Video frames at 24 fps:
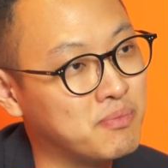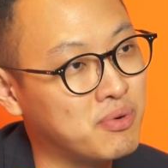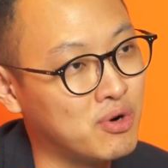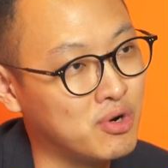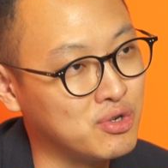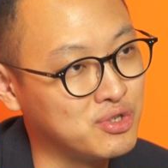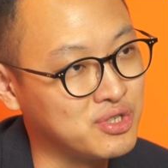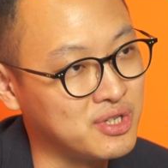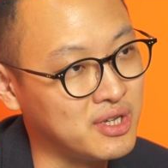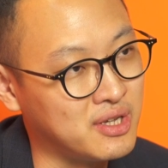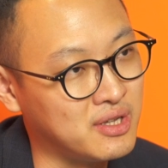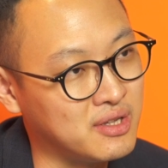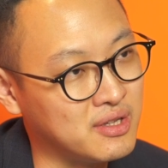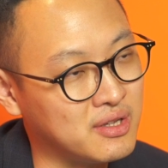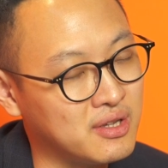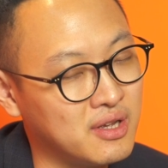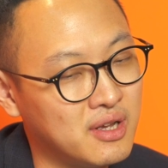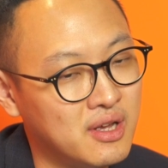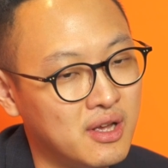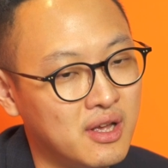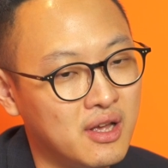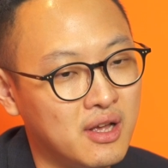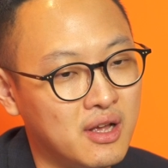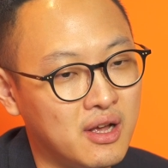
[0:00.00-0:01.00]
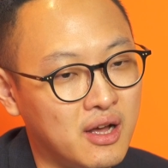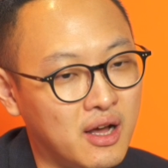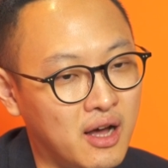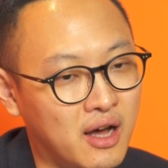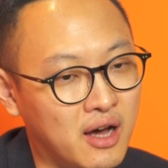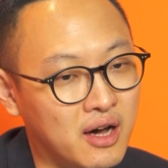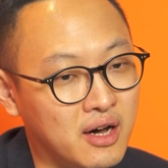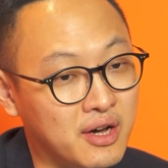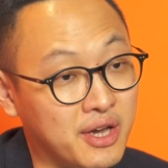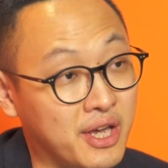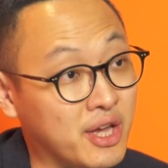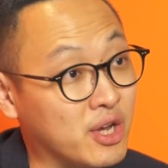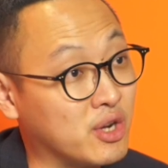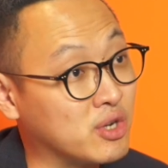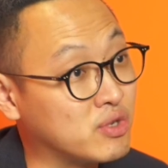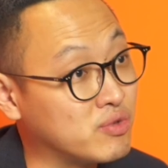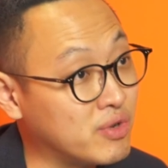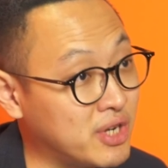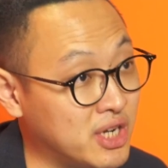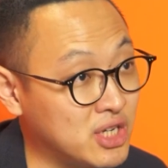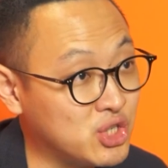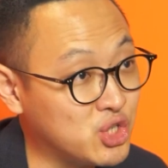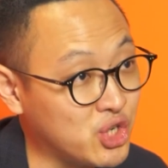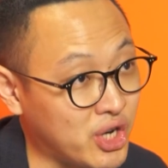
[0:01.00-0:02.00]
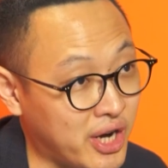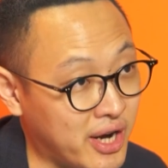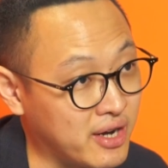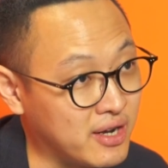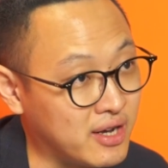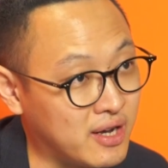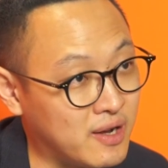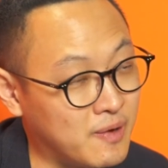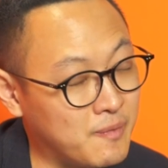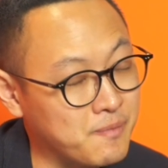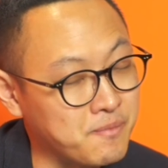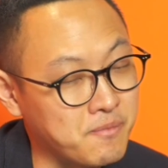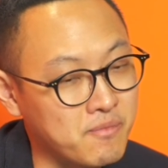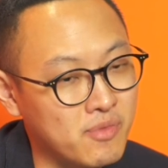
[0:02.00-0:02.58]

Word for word: person uh, in Greater China